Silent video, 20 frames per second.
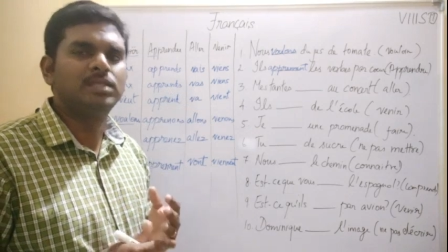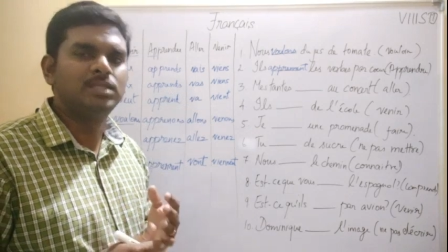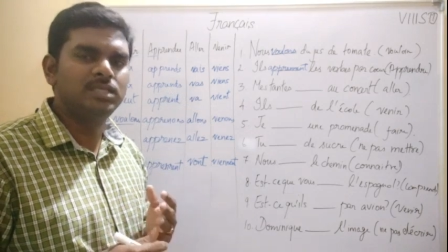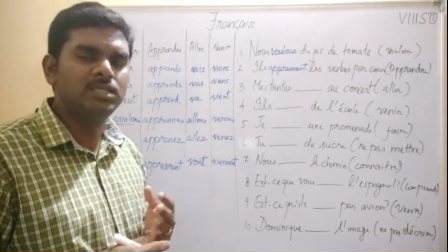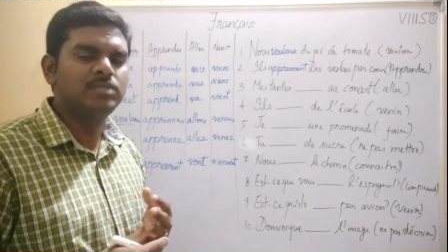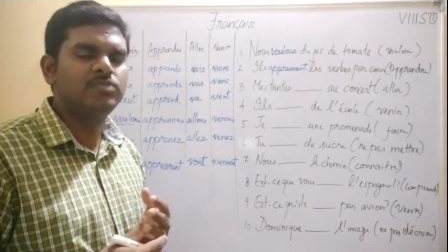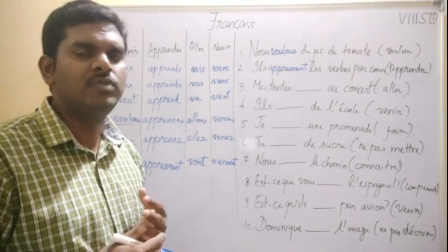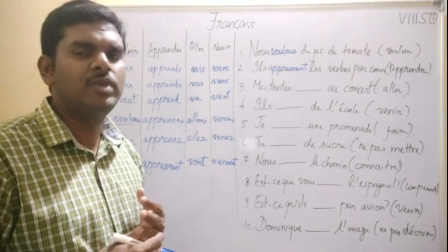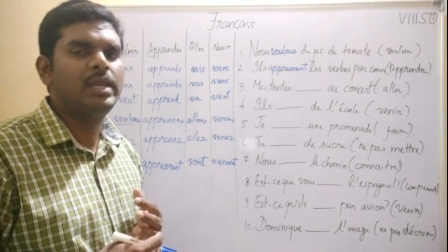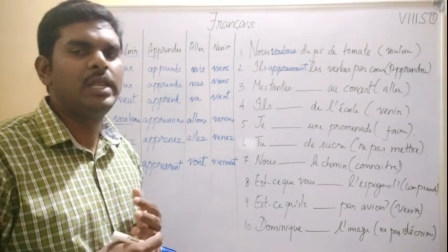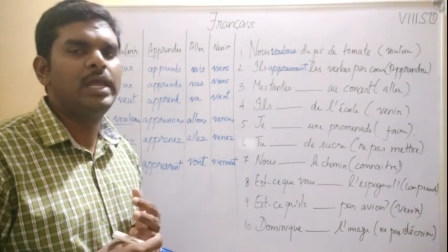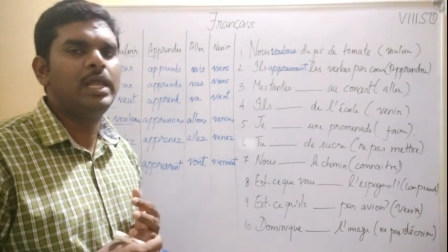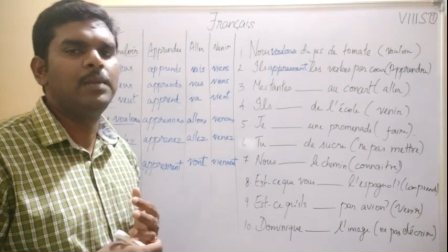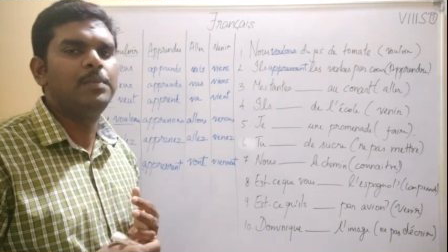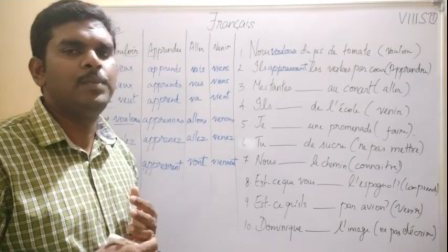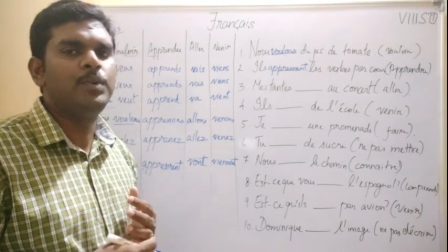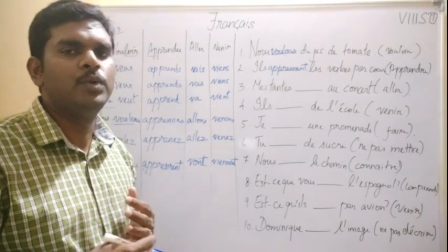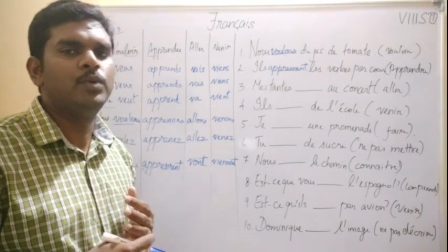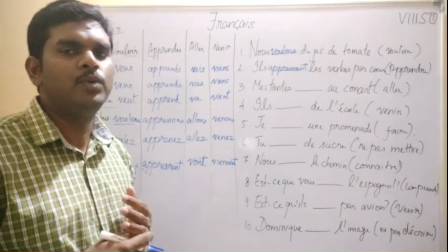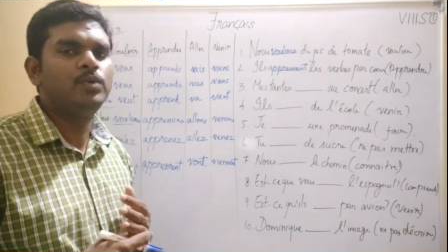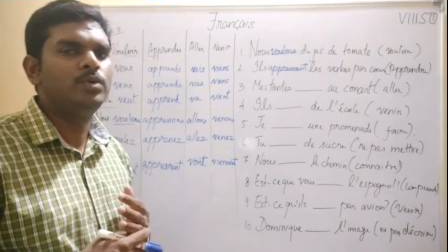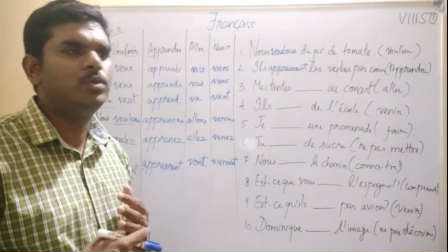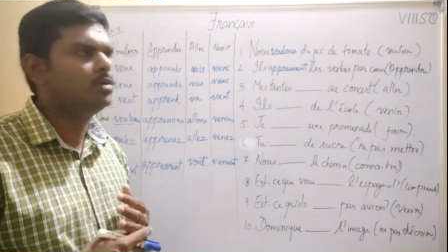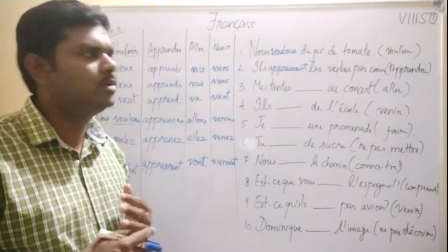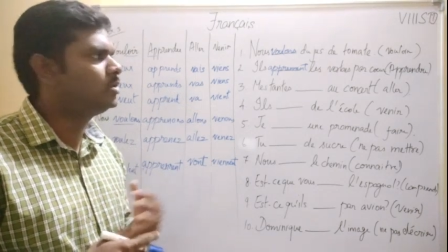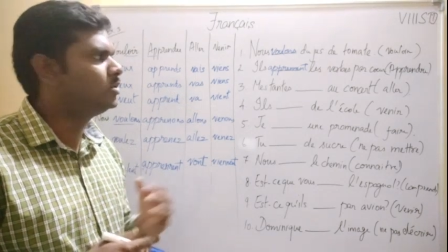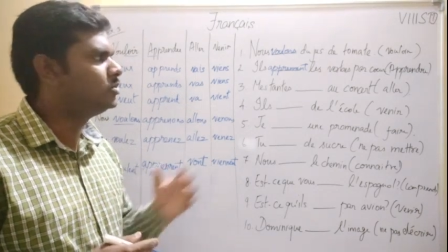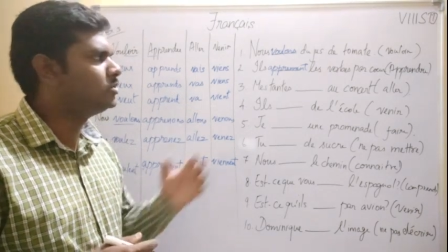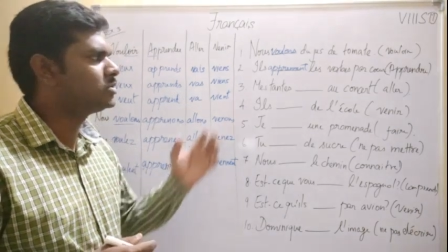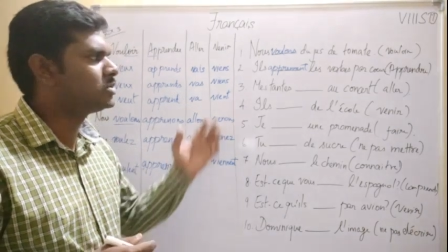This will help you
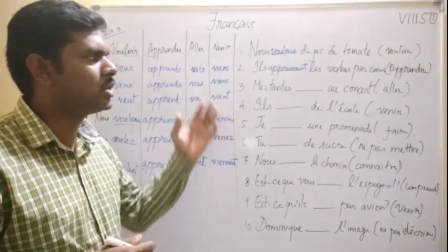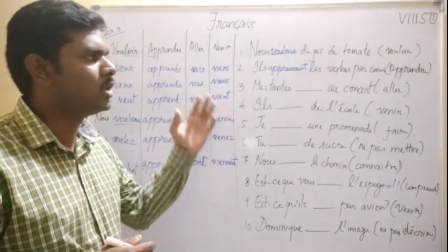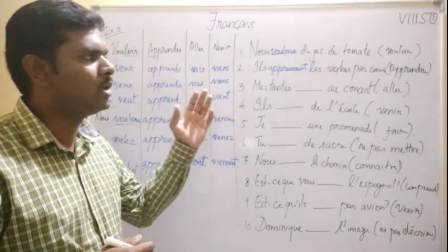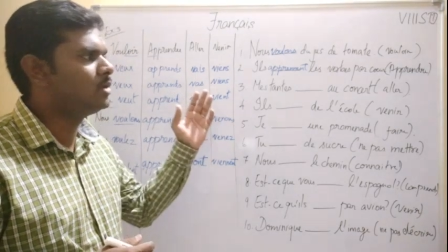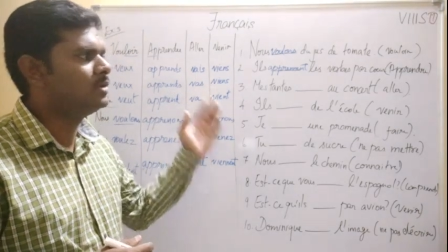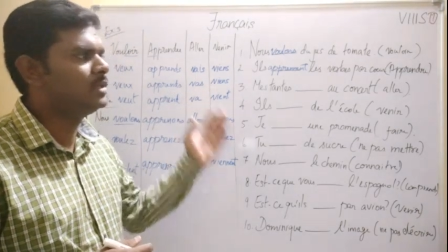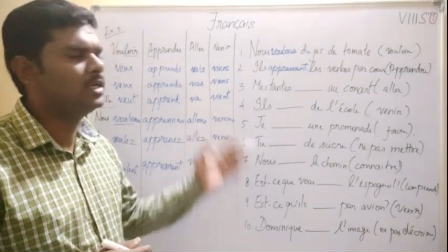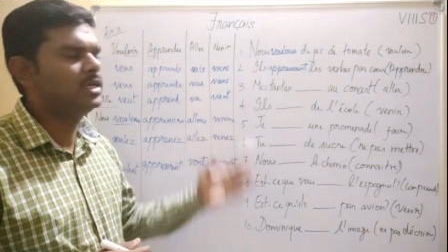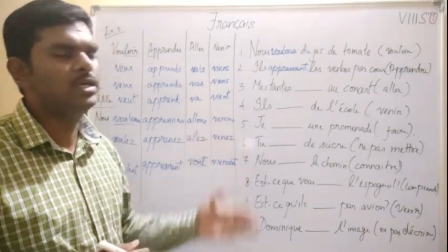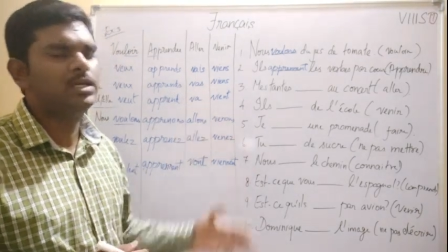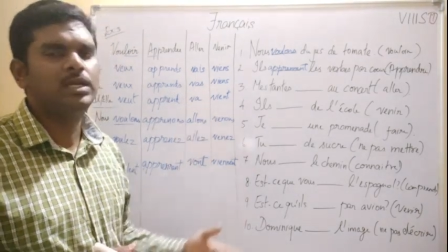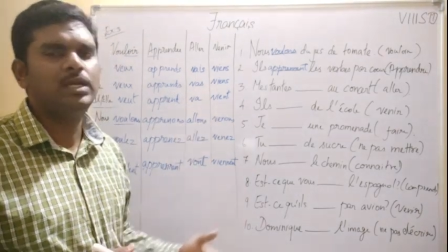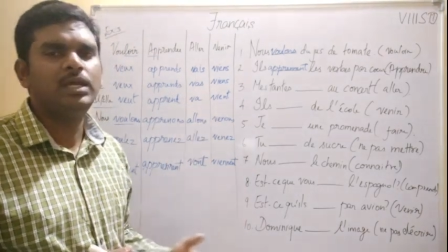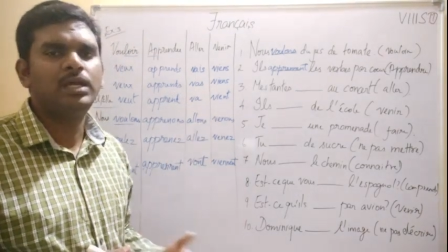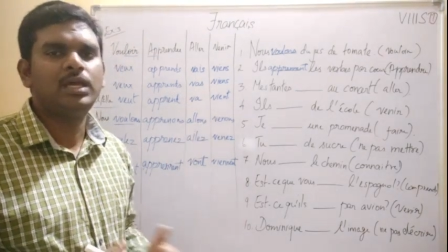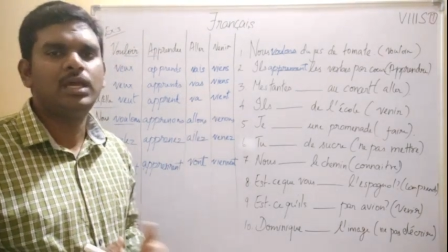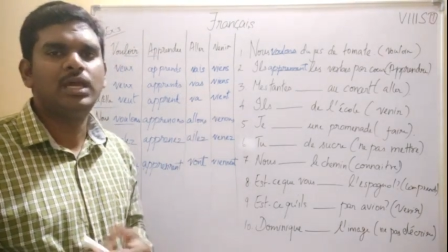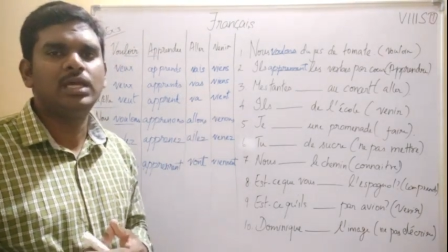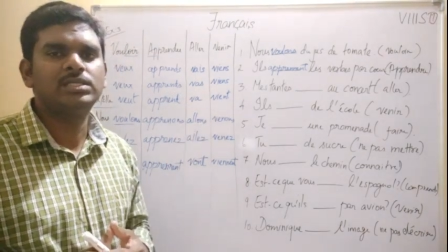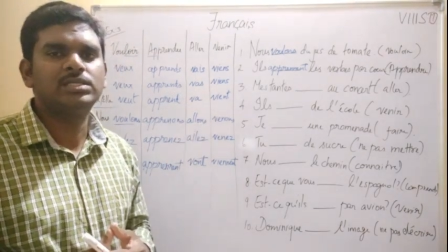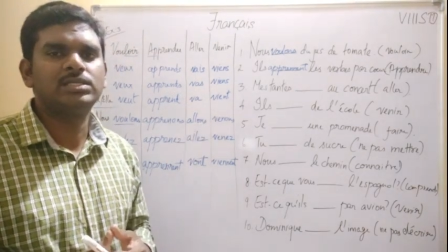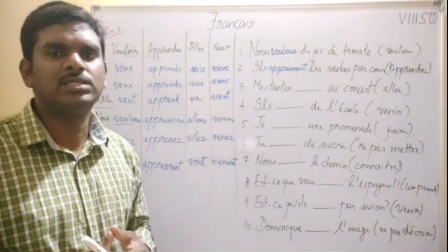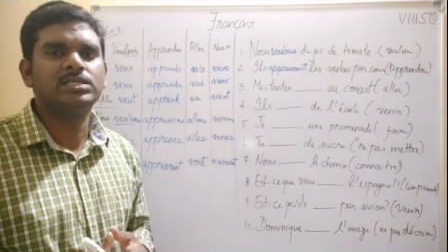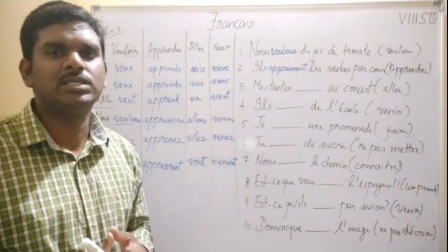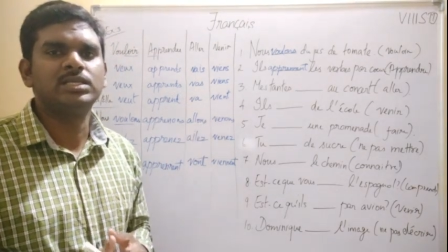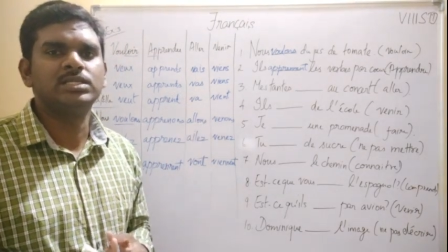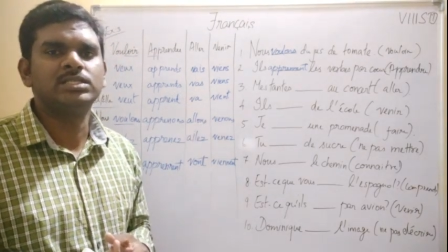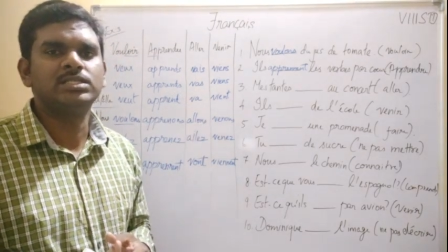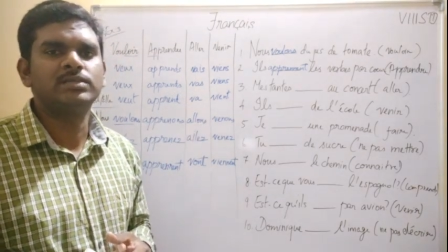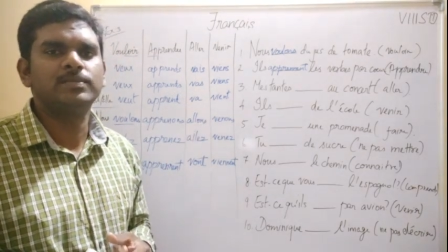to solve the
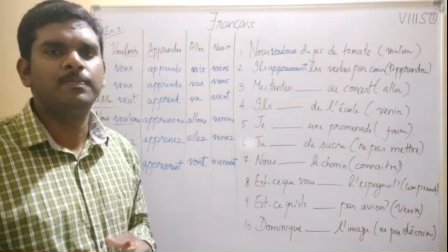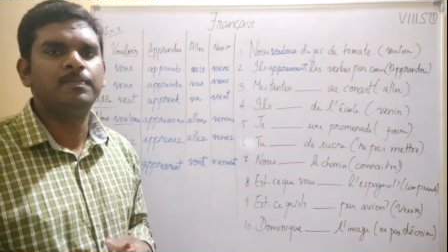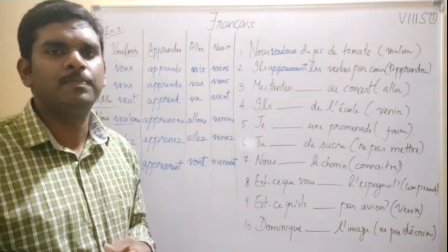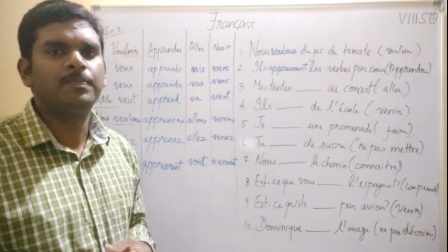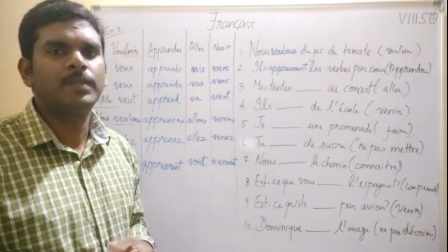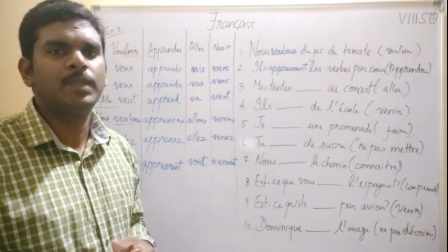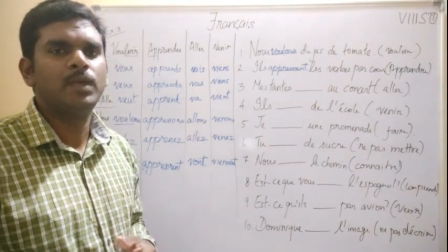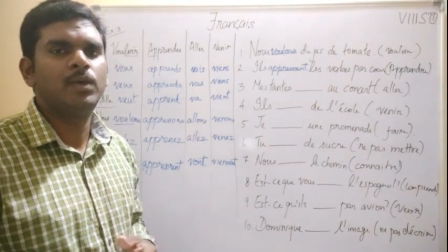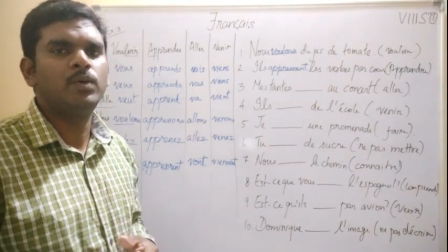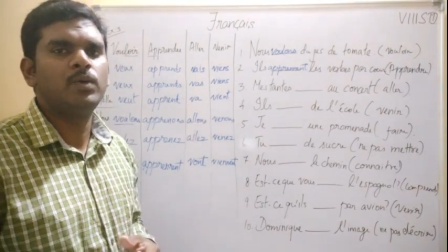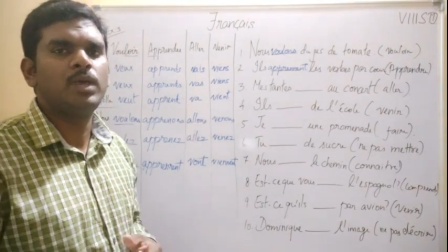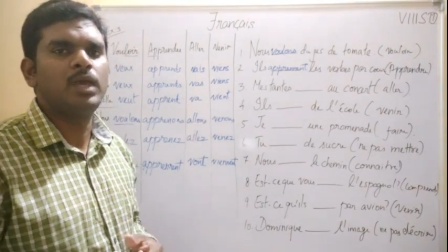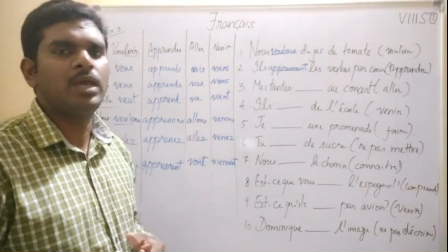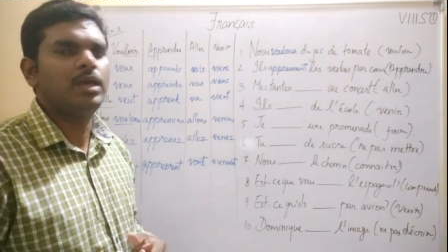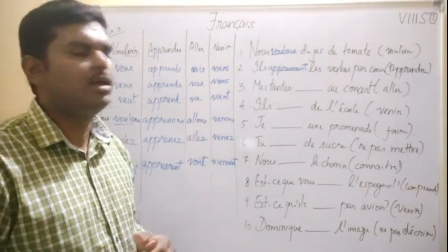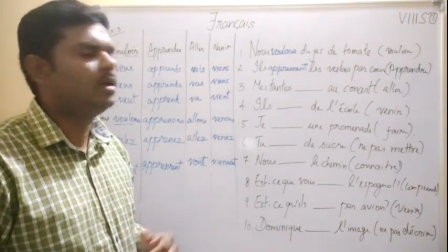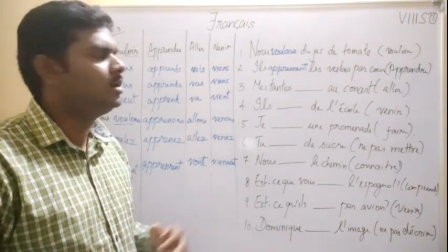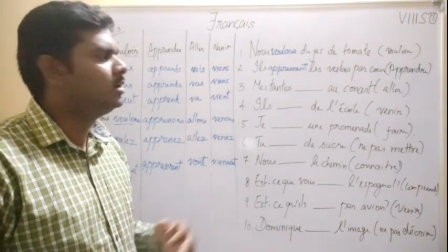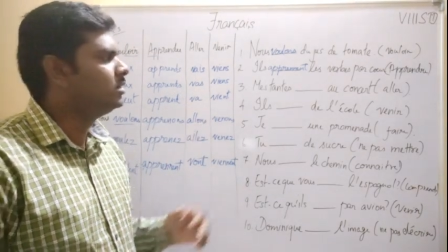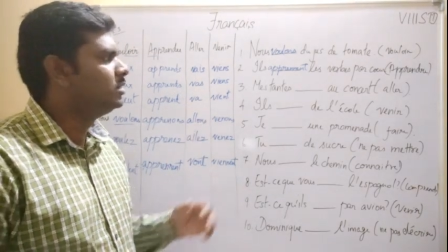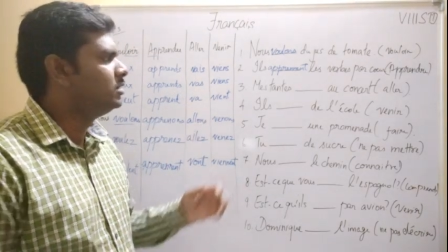exercise. Okay.